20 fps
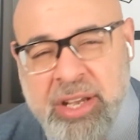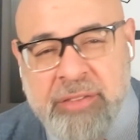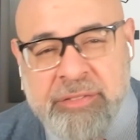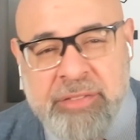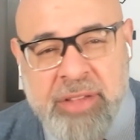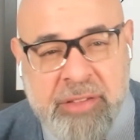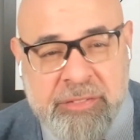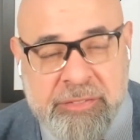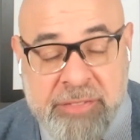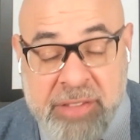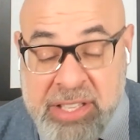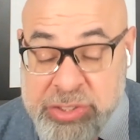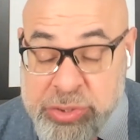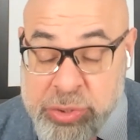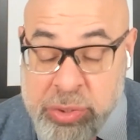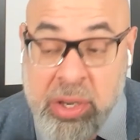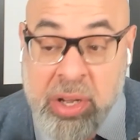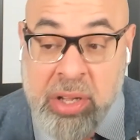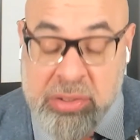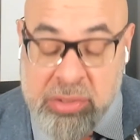of
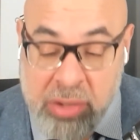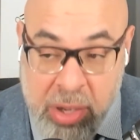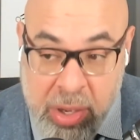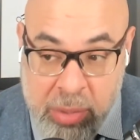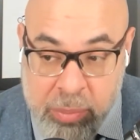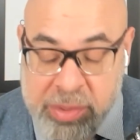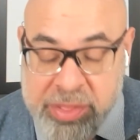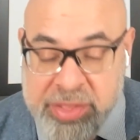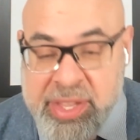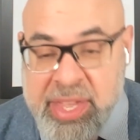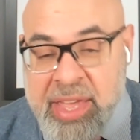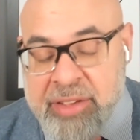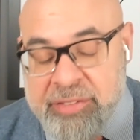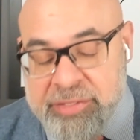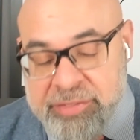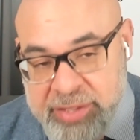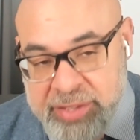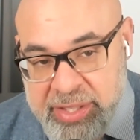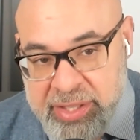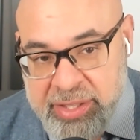ephedra along with
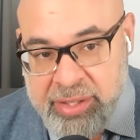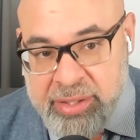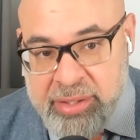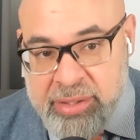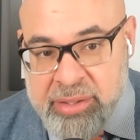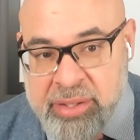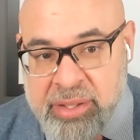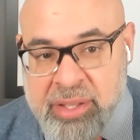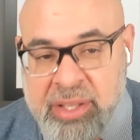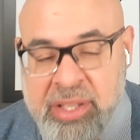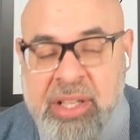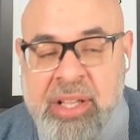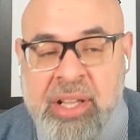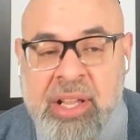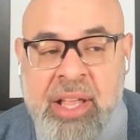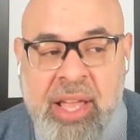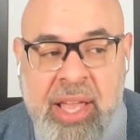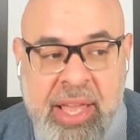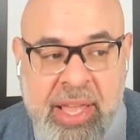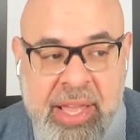caffeine,
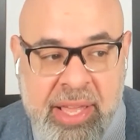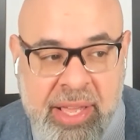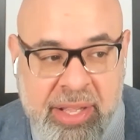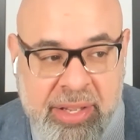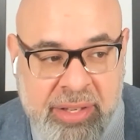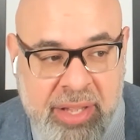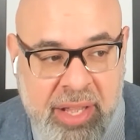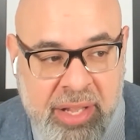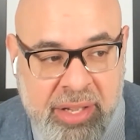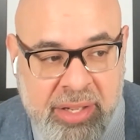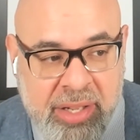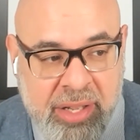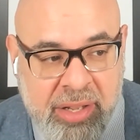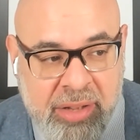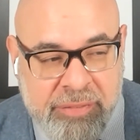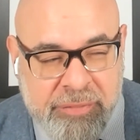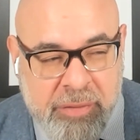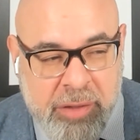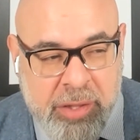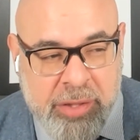and
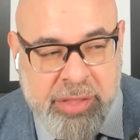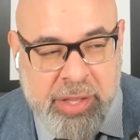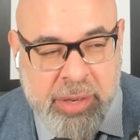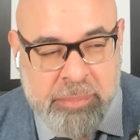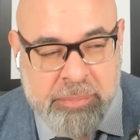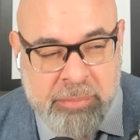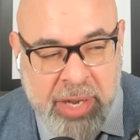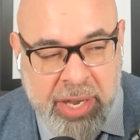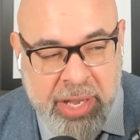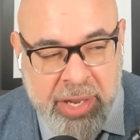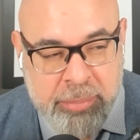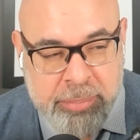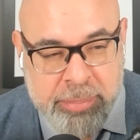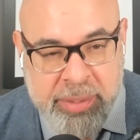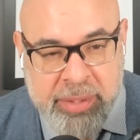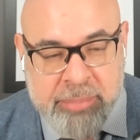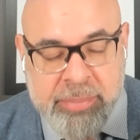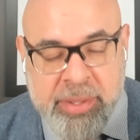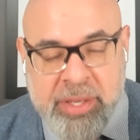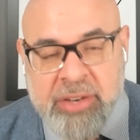there might have
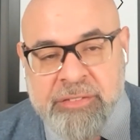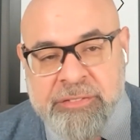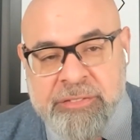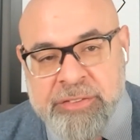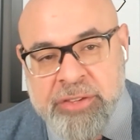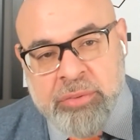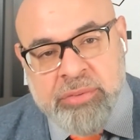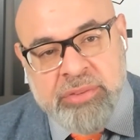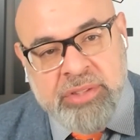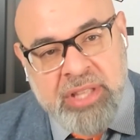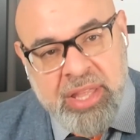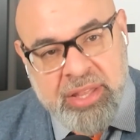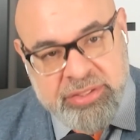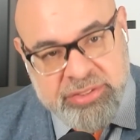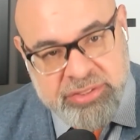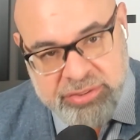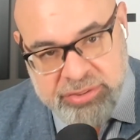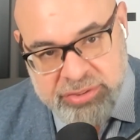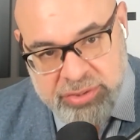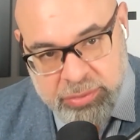been a few
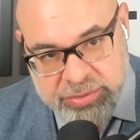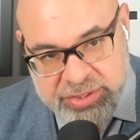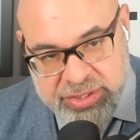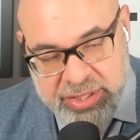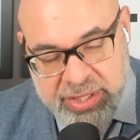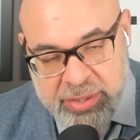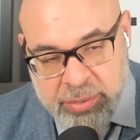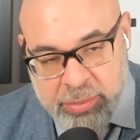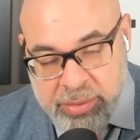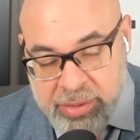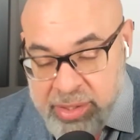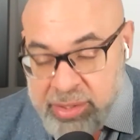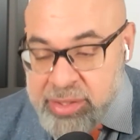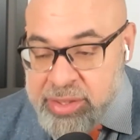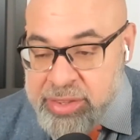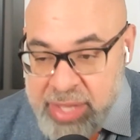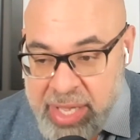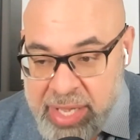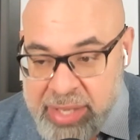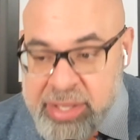deaths associated with
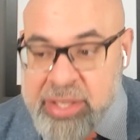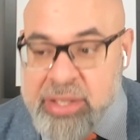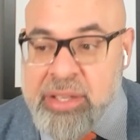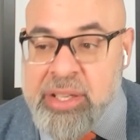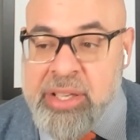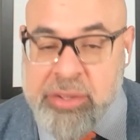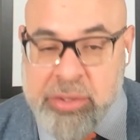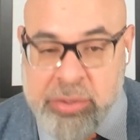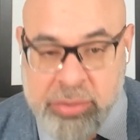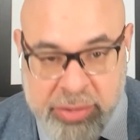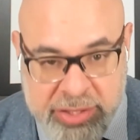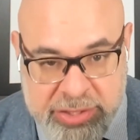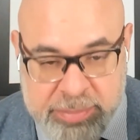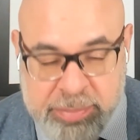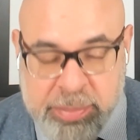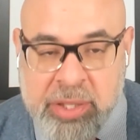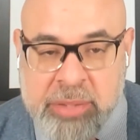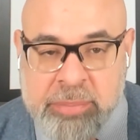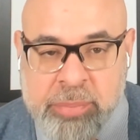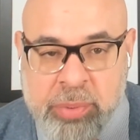it. That can increase
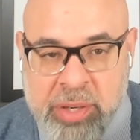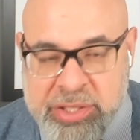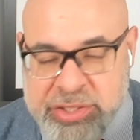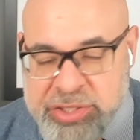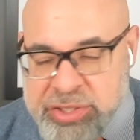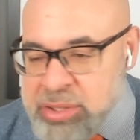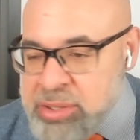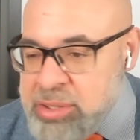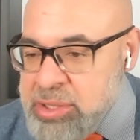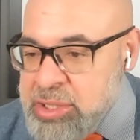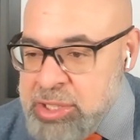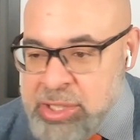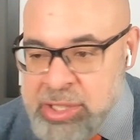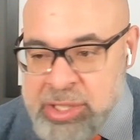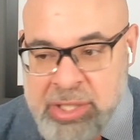blood pressure.